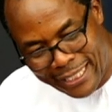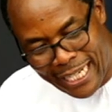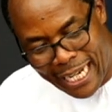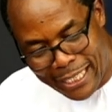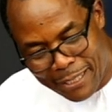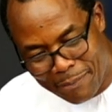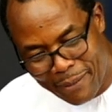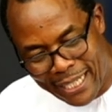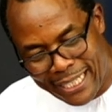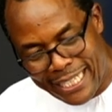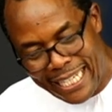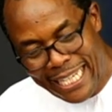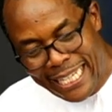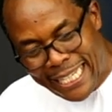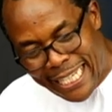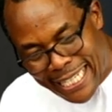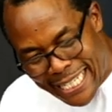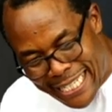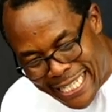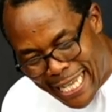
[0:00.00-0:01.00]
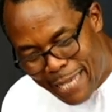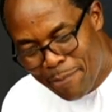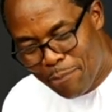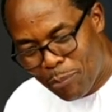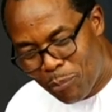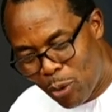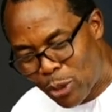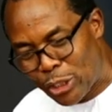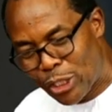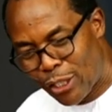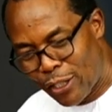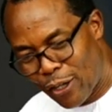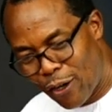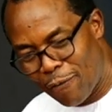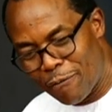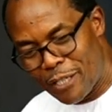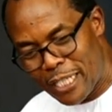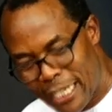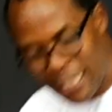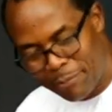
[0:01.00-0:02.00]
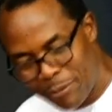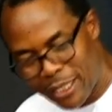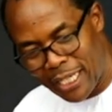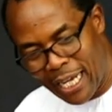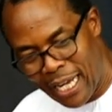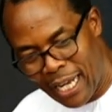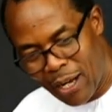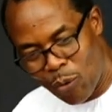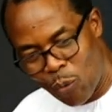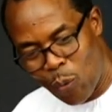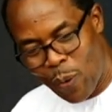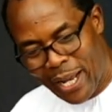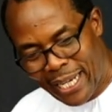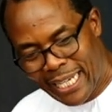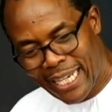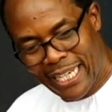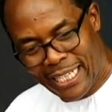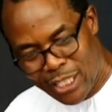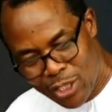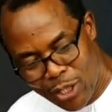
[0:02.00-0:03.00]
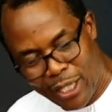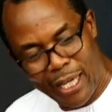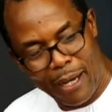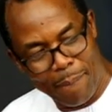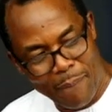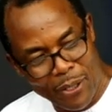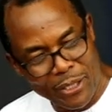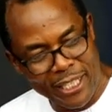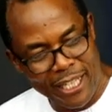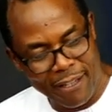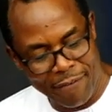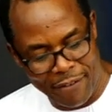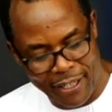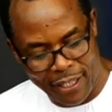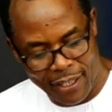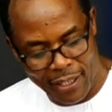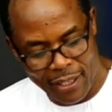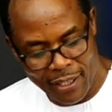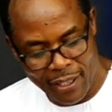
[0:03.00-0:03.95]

judgment in the same portion of scripture when he's talking about giving.